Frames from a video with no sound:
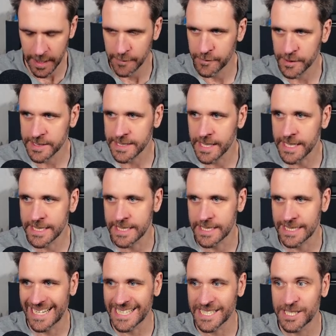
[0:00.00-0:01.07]
For
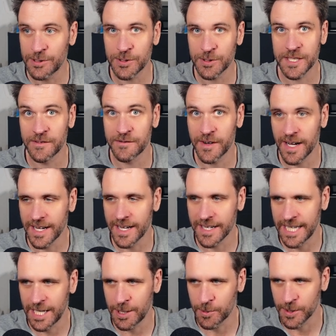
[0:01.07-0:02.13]
starters, let's use the var
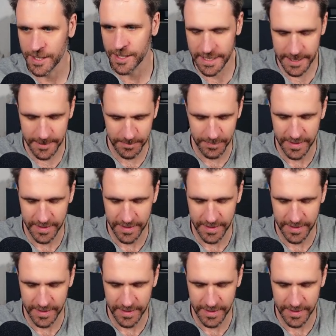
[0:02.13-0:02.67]
keyword.